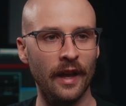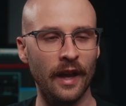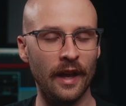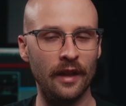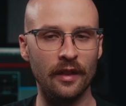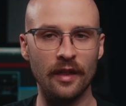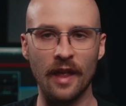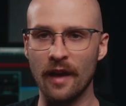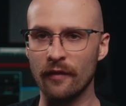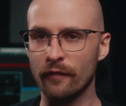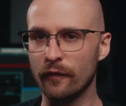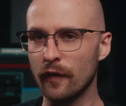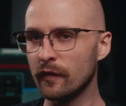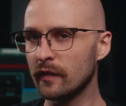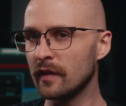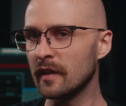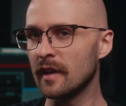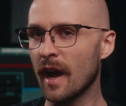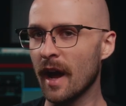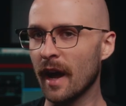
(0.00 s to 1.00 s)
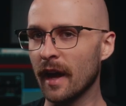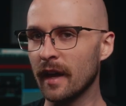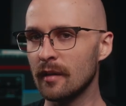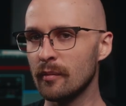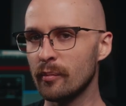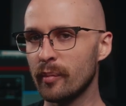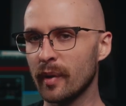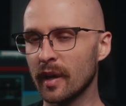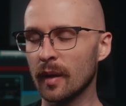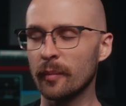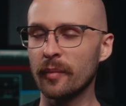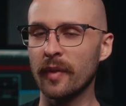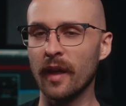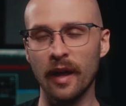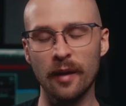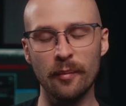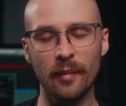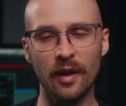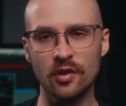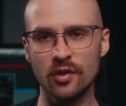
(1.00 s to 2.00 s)
and that 59 pickup that
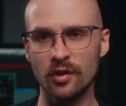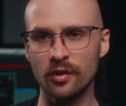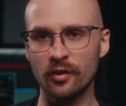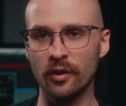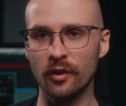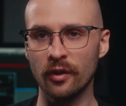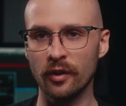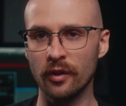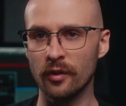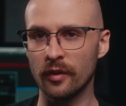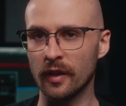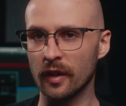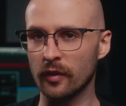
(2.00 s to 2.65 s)
I mentioned earlier,